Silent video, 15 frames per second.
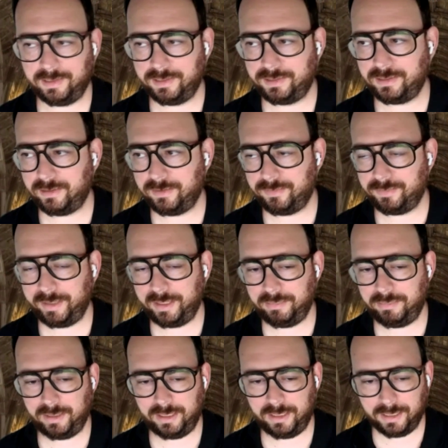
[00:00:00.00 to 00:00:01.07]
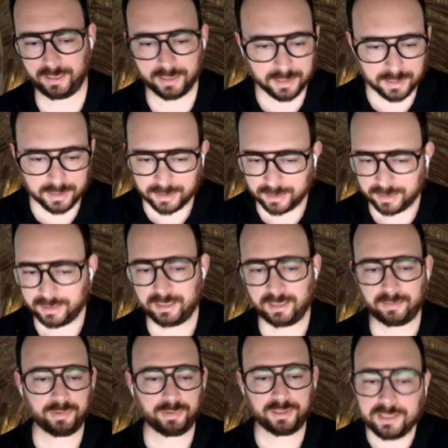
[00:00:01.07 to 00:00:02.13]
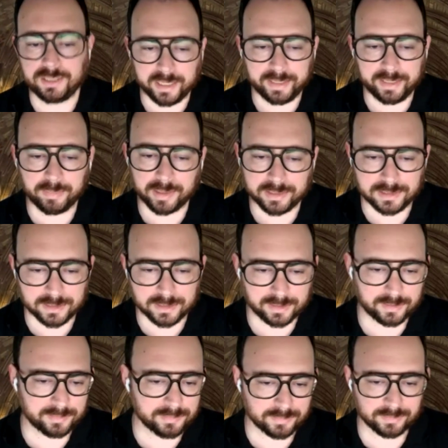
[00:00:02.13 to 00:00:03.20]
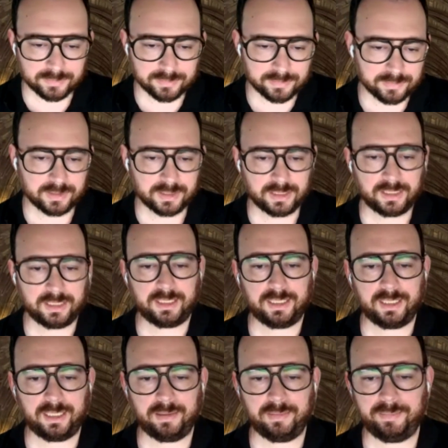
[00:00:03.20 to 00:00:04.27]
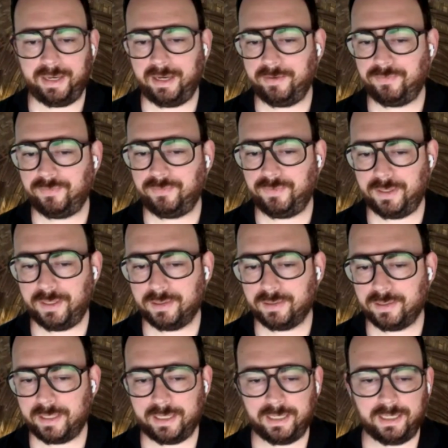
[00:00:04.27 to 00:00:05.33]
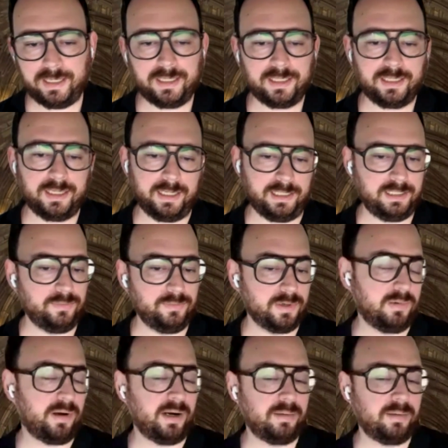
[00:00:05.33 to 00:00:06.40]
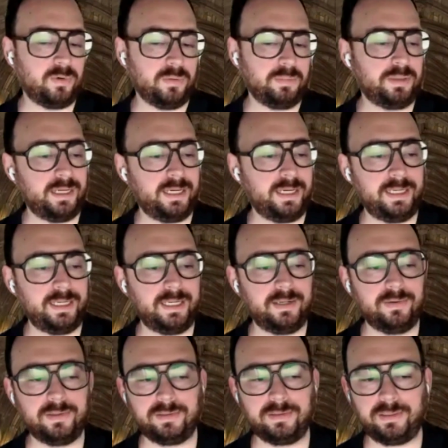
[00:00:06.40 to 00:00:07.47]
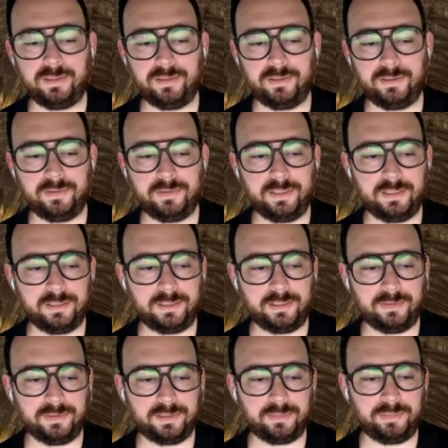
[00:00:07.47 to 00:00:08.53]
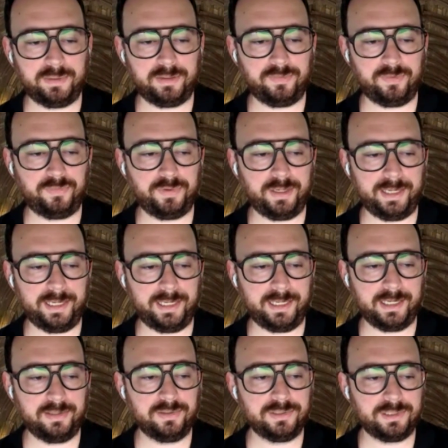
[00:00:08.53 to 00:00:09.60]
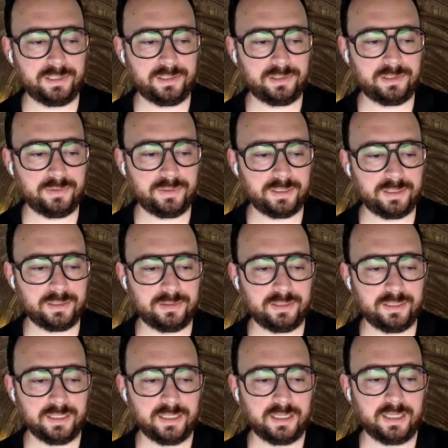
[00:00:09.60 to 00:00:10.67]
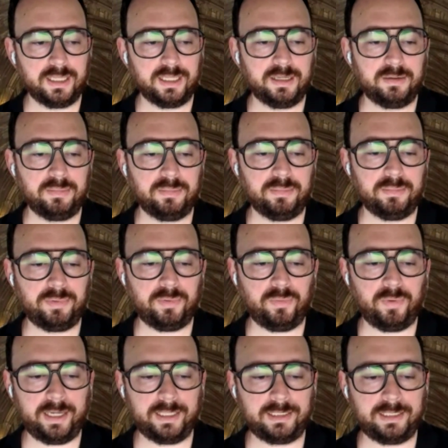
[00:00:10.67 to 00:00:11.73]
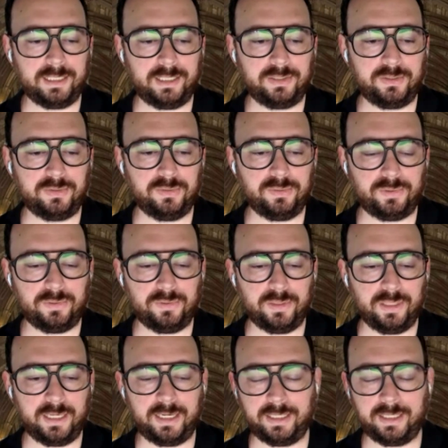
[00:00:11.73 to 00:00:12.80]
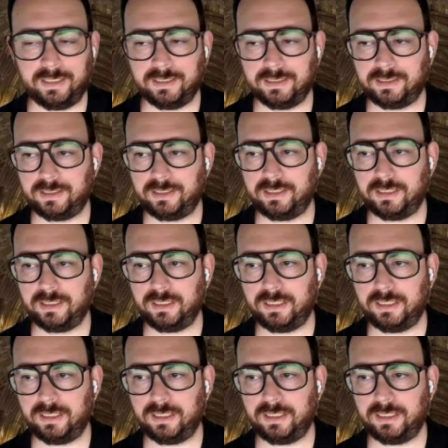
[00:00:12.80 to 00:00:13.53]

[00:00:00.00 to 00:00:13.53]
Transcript: initiative may be appreciated by some, it may feel like it required more planning or there's a bit of a frenetic energy to it. But what I say to that is